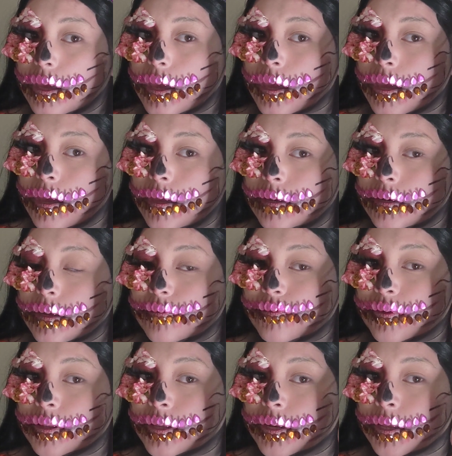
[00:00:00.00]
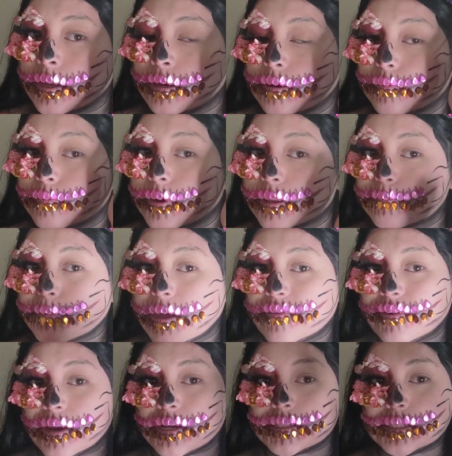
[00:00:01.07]
and fill it in with my
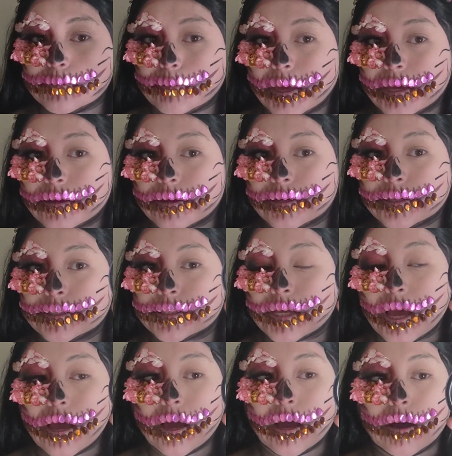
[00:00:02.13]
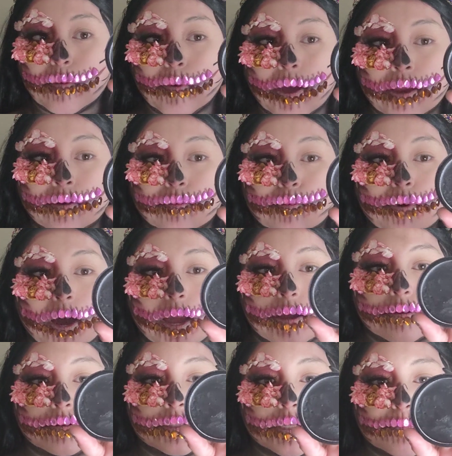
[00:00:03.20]
Fantasy Makers Wet n
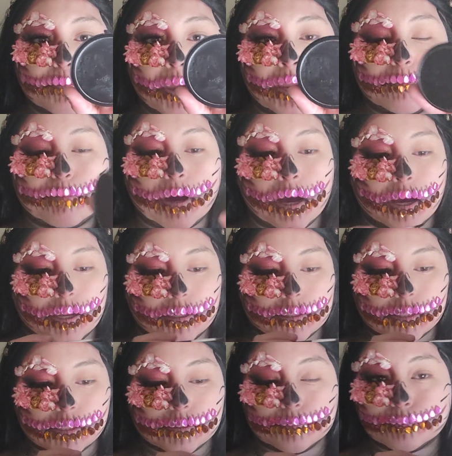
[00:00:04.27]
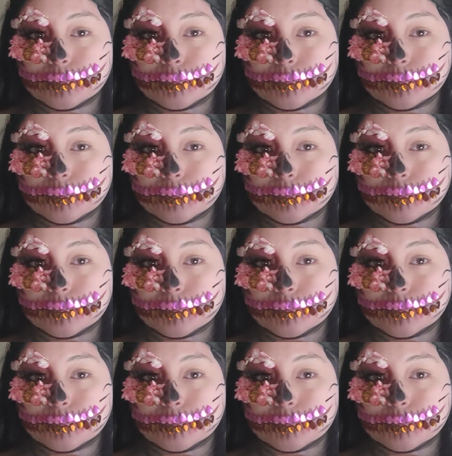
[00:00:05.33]
Wild paint pot.